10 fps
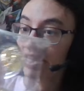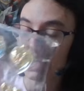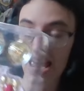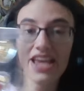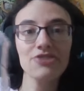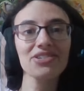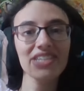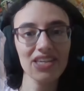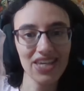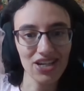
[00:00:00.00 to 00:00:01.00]
The
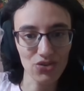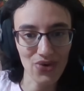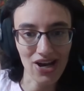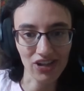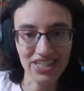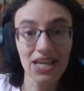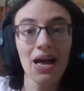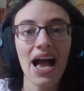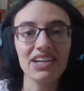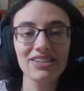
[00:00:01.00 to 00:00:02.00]
interesting thing as well is
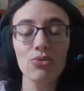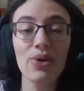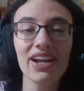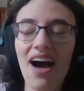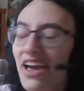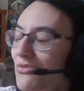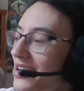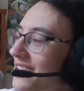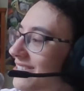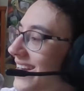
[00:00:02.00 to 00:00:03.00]
actually when I
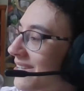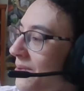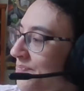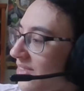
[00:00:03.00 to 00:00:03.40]
was like